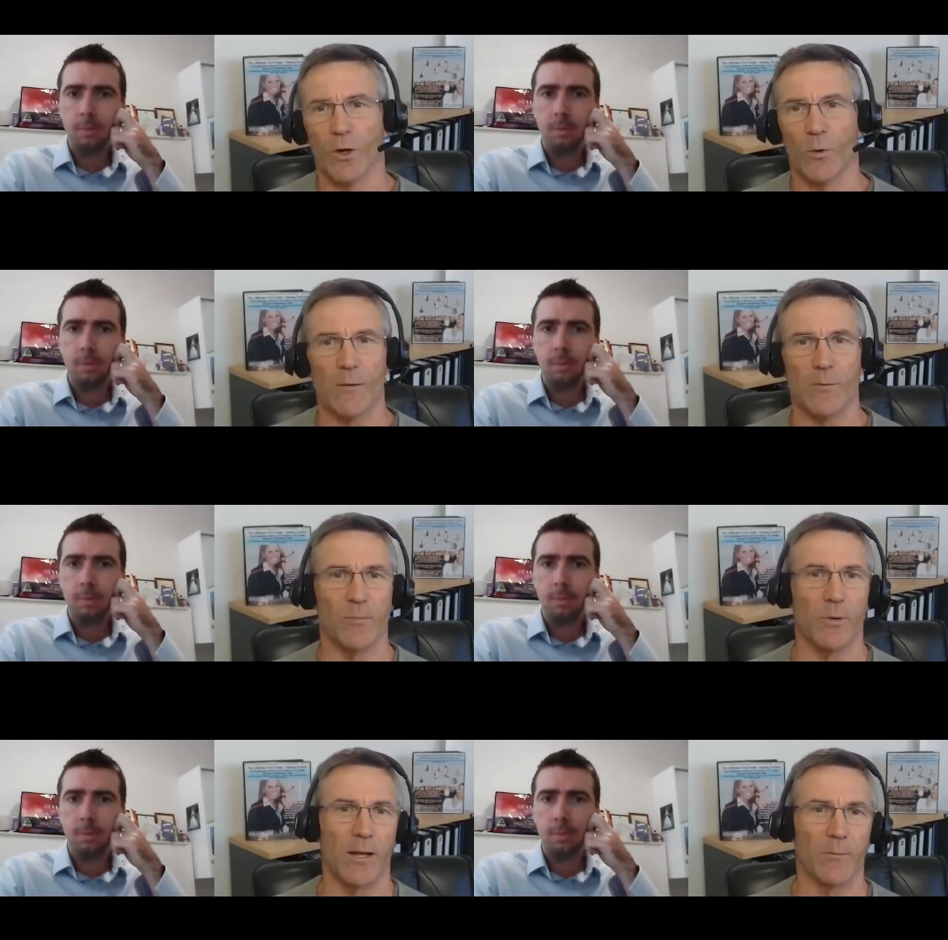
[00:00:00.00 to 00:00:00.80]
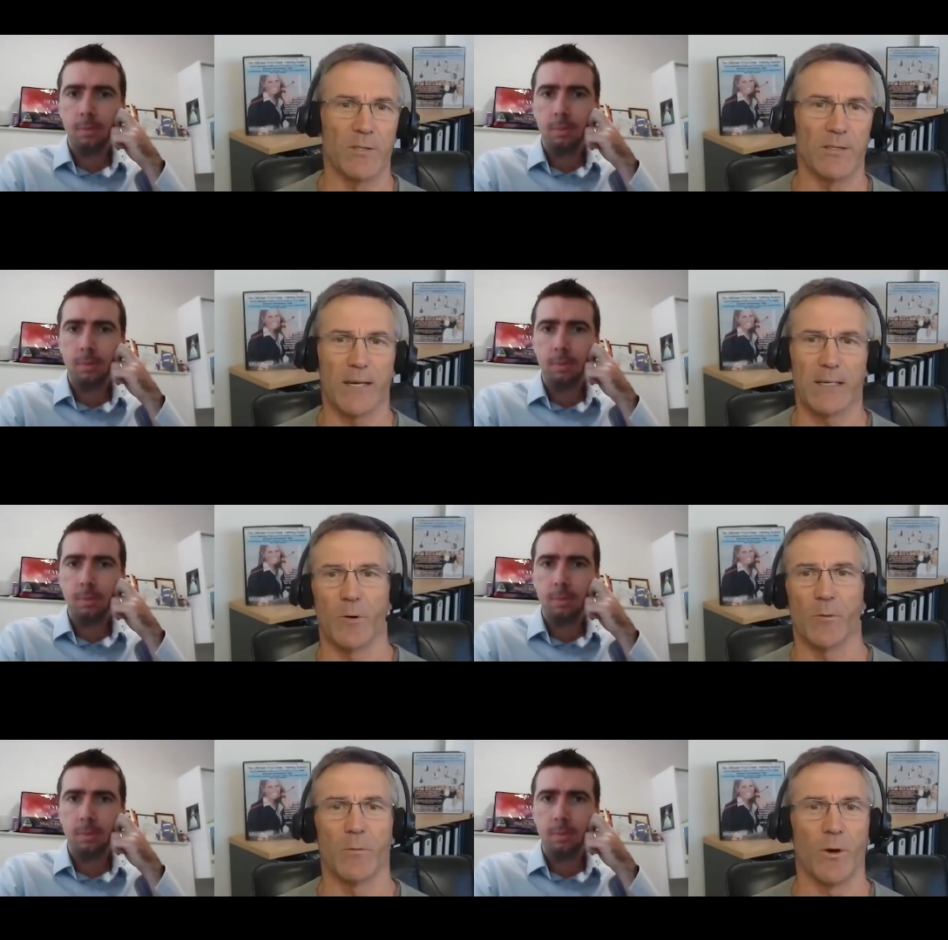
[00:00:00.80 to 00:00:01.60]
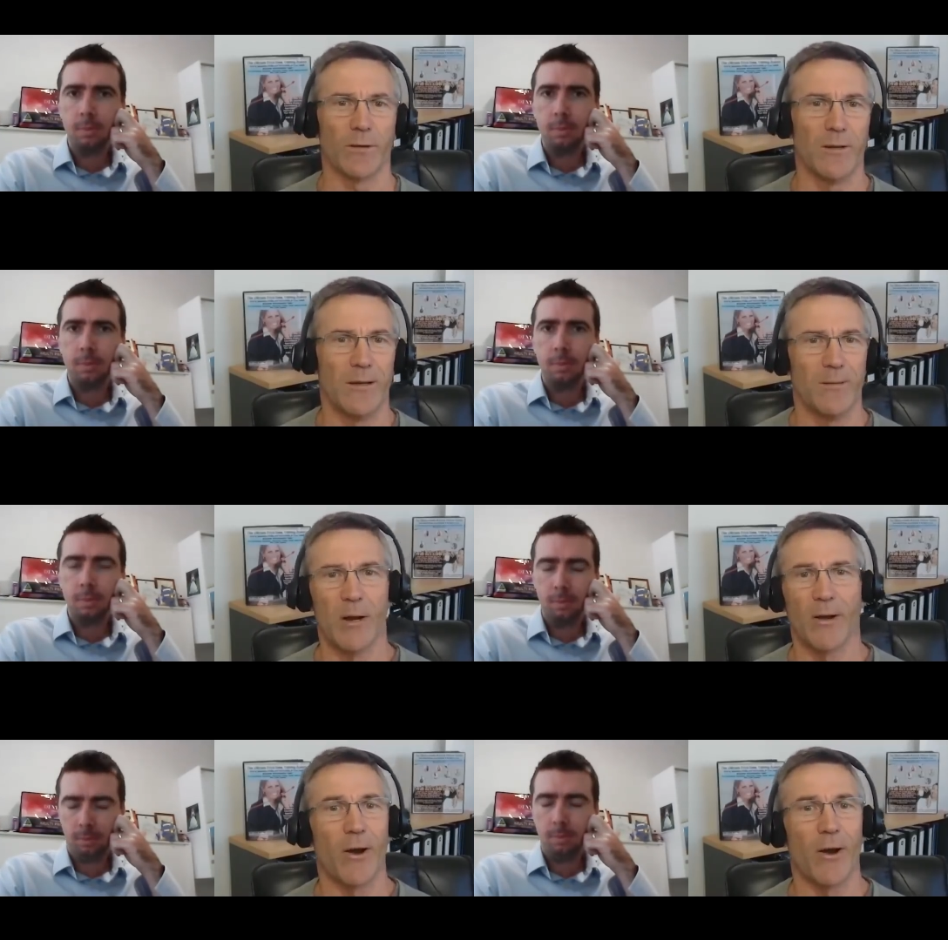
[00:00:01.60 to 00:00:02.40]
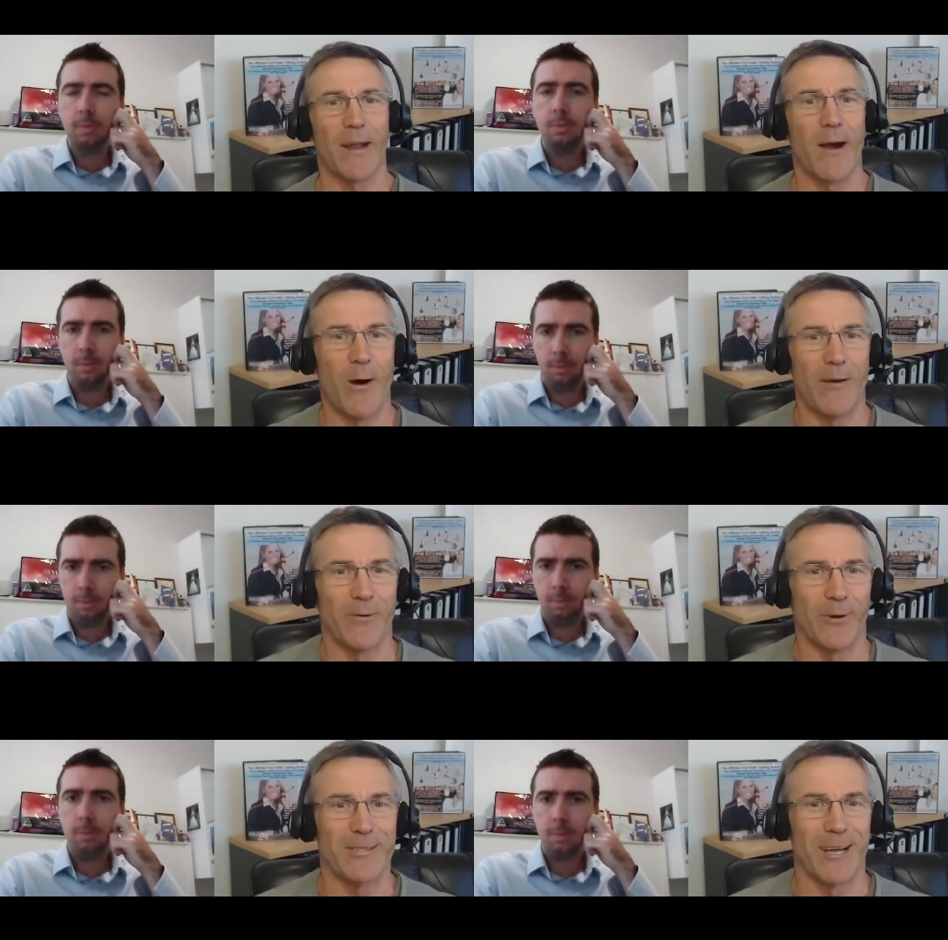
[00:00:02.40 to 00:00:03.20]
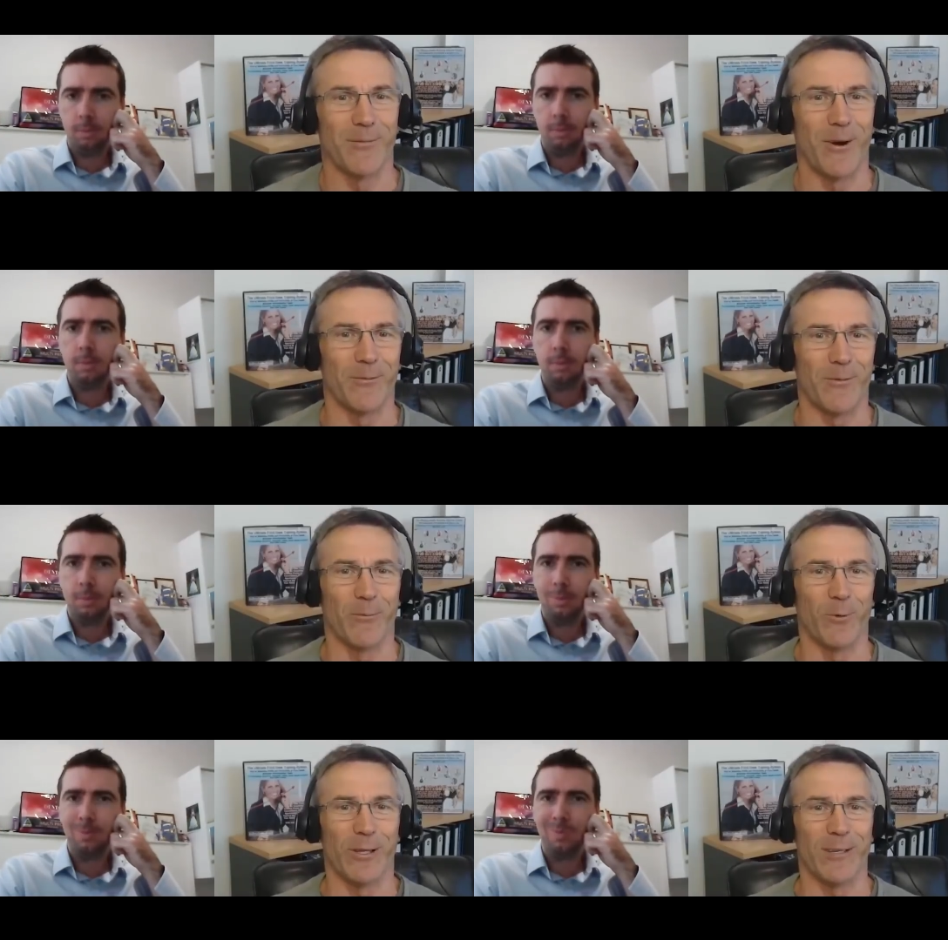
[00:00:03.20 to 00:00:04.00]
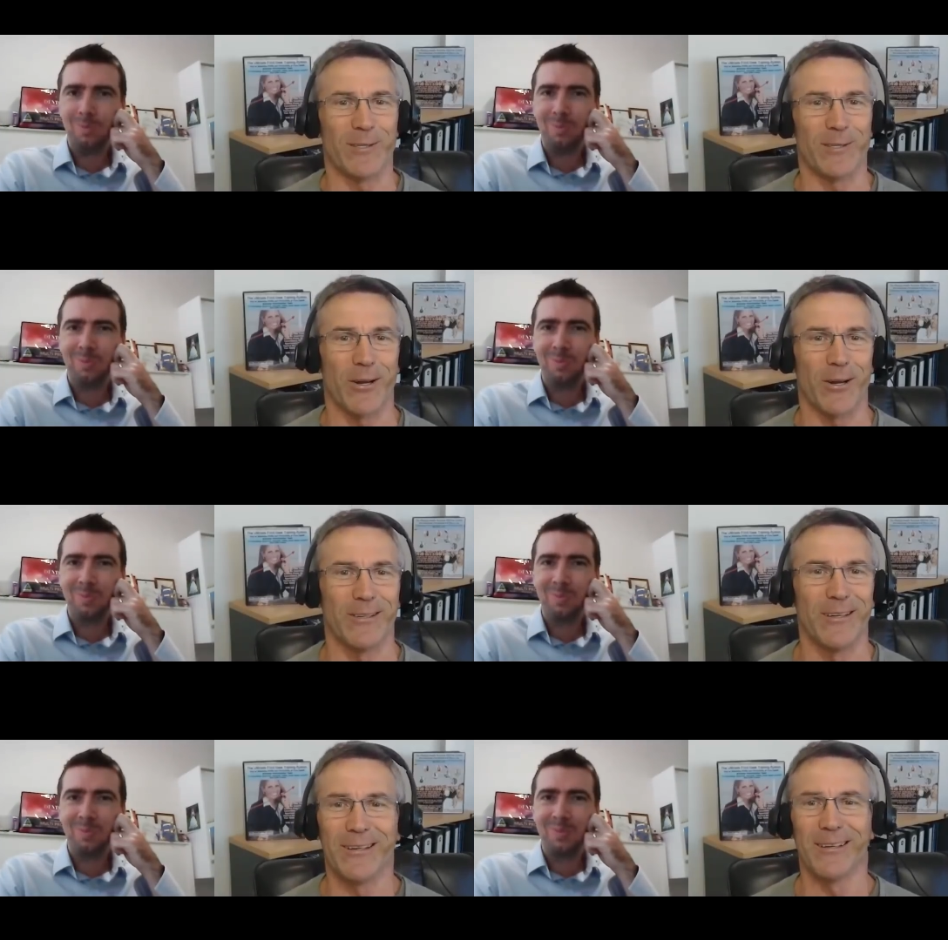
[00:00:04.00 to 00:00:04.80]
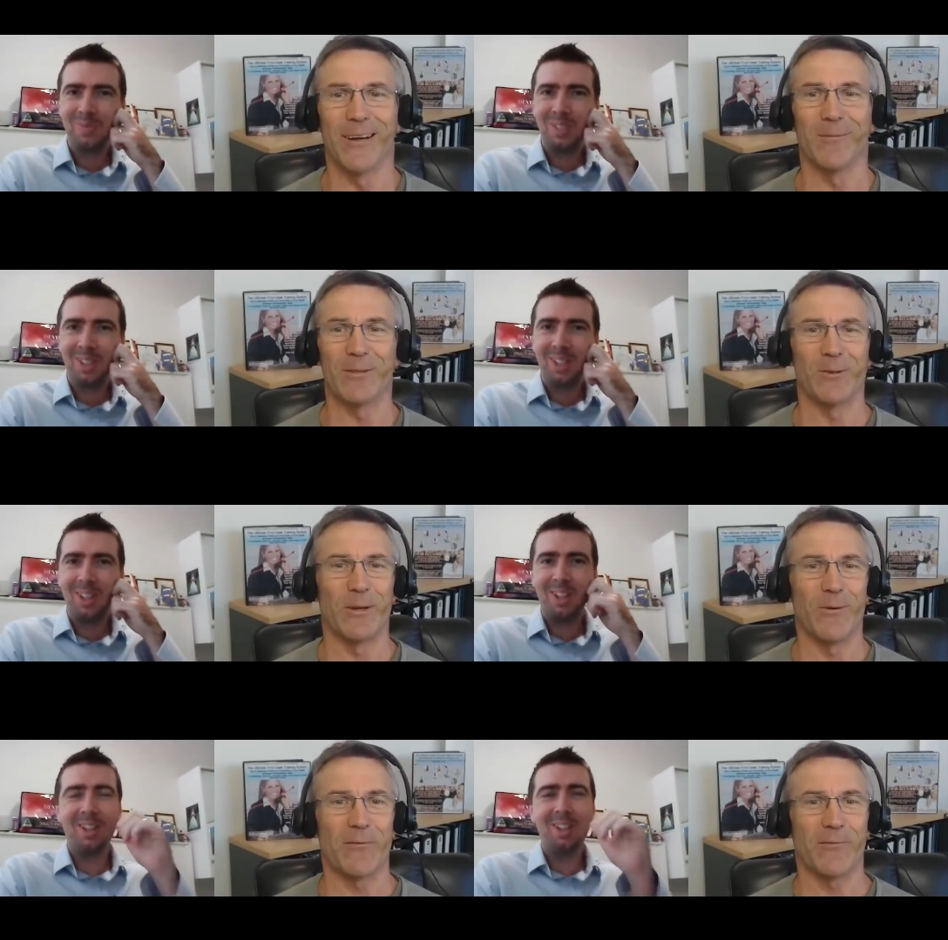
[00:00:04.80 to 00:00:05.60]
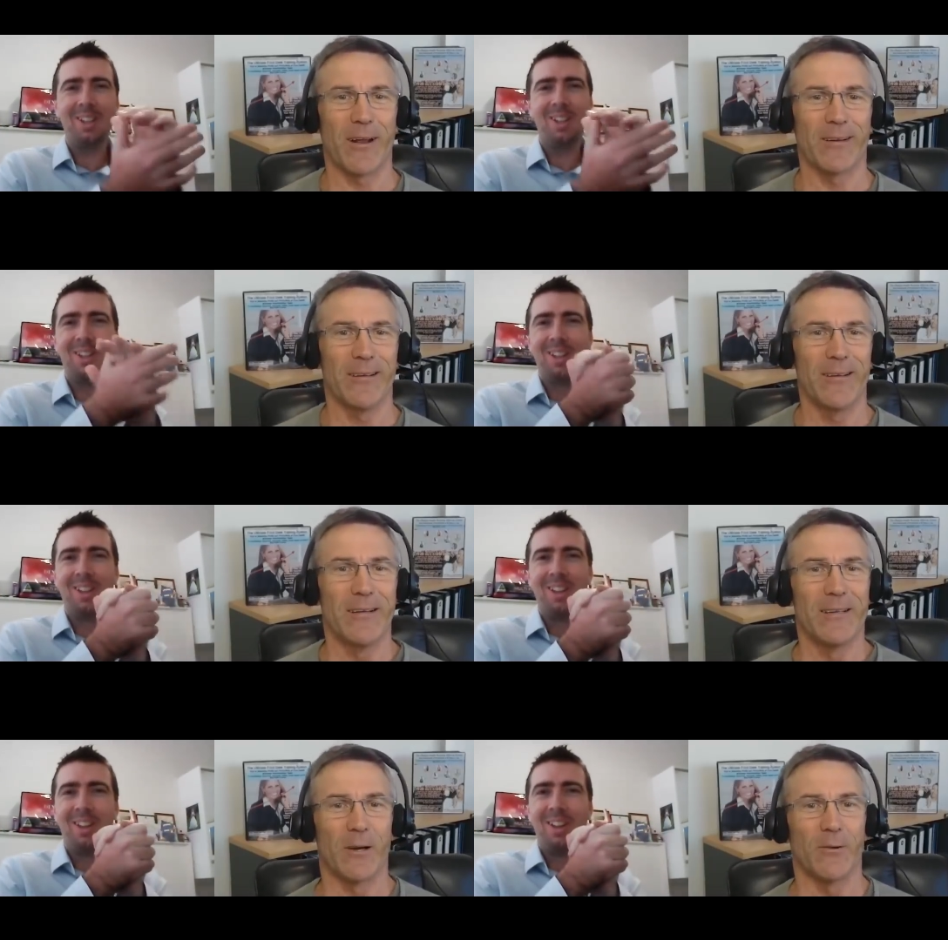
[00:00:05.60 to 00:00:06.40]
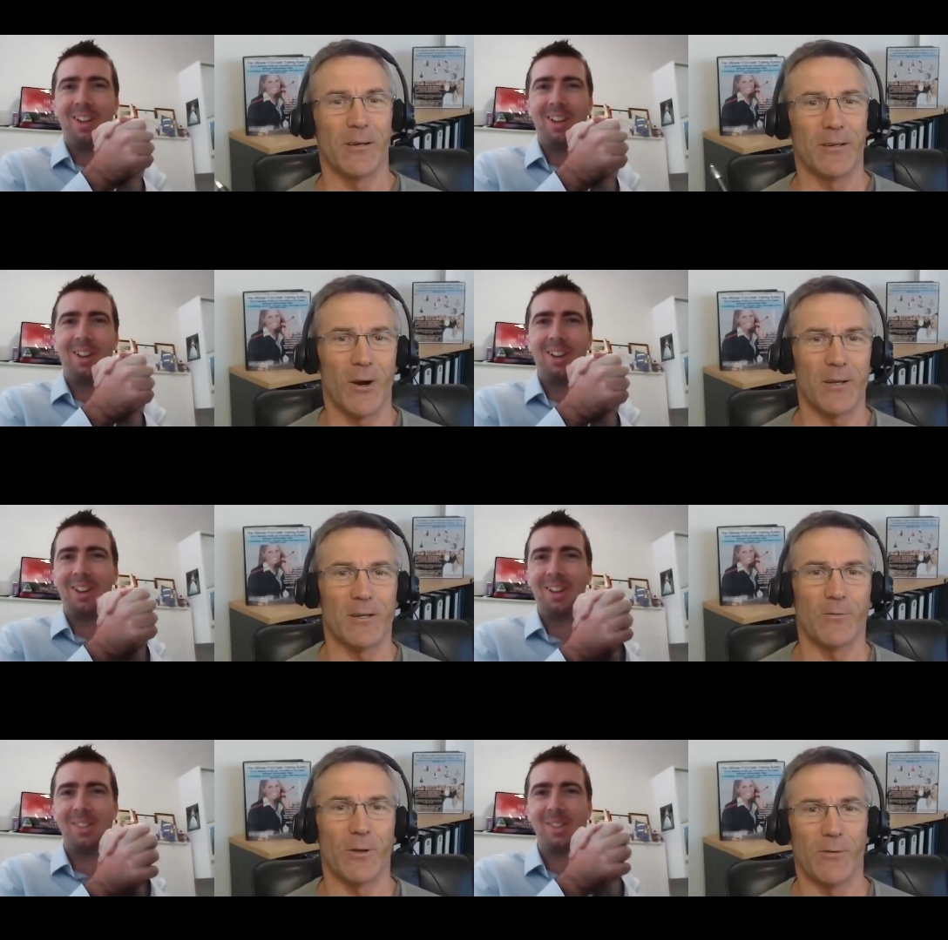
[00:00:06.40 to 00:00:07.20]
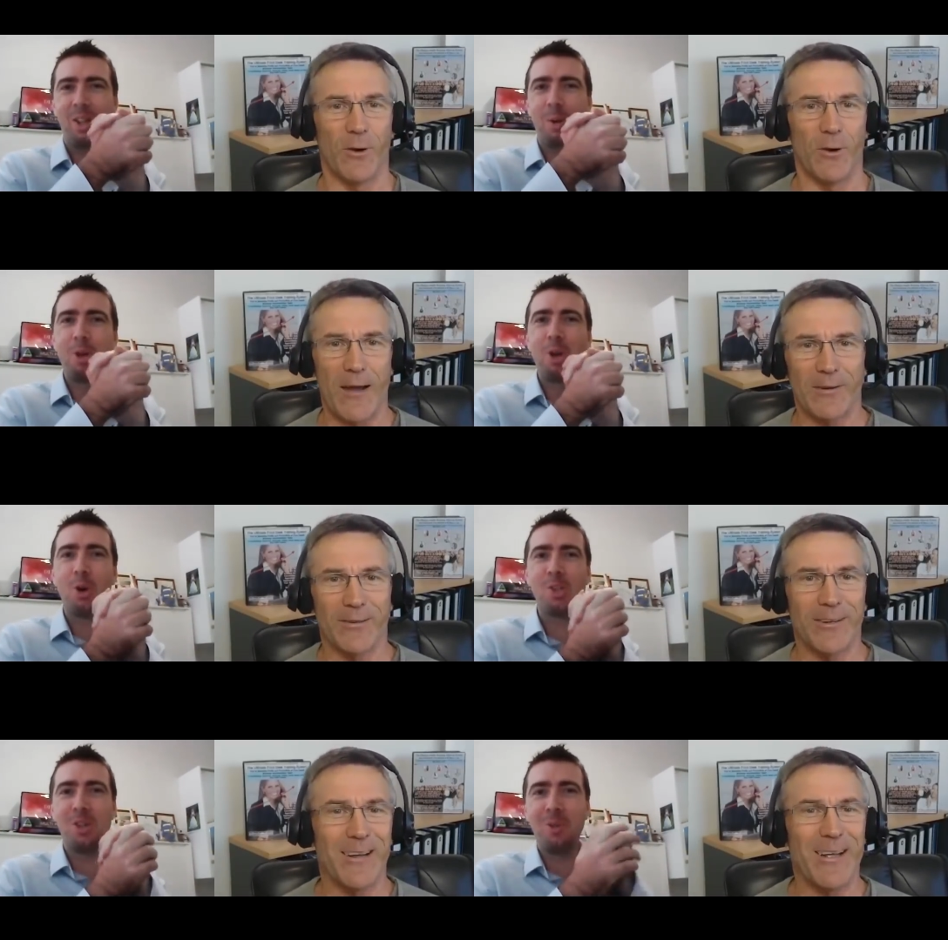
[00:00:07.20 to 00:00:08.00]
Speaker 1: away with a plan, which is exactly what we want. Mate, I, I can't wait for it. So I'm, I'm, I'm really excited. Um, it should be great fun. So oh, guys, if you, if you haven't, awesome.